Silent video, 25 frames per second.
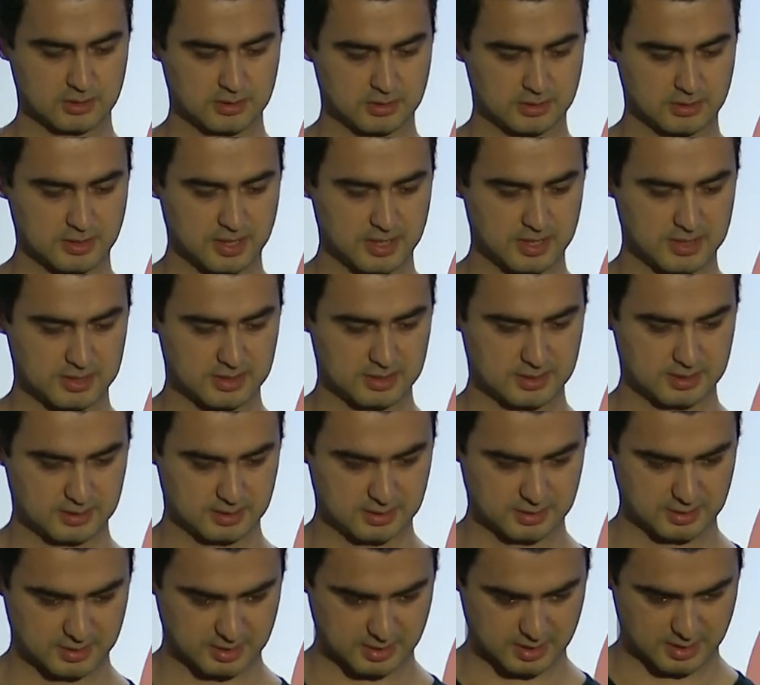Let's
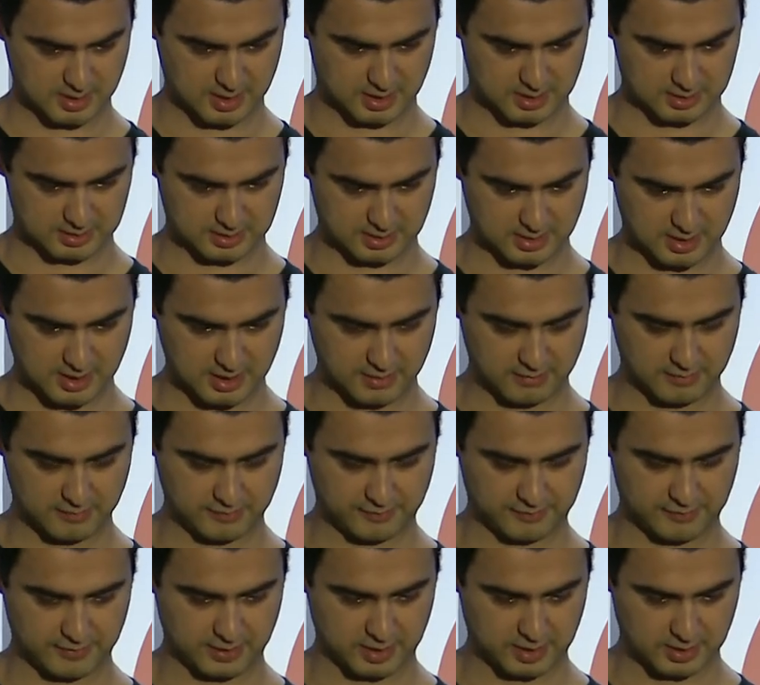add
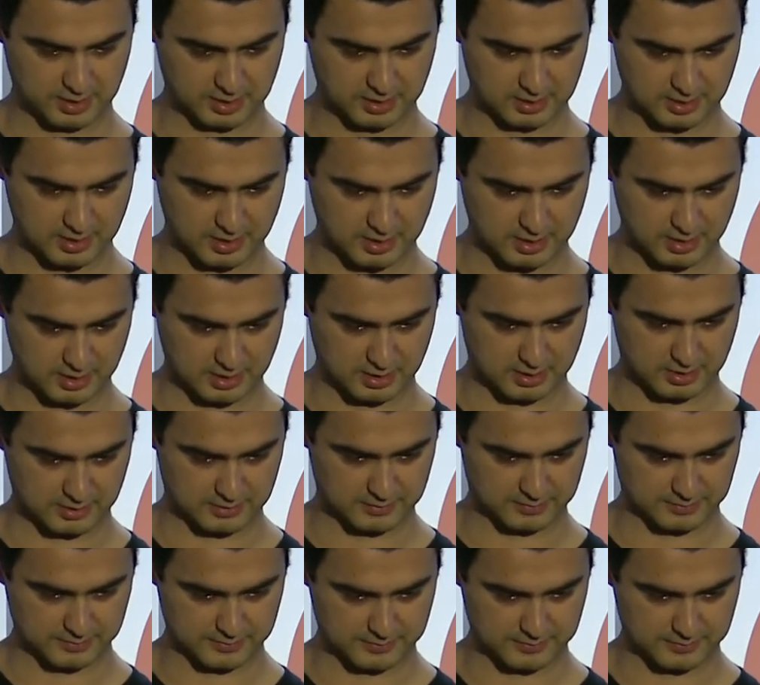everything, and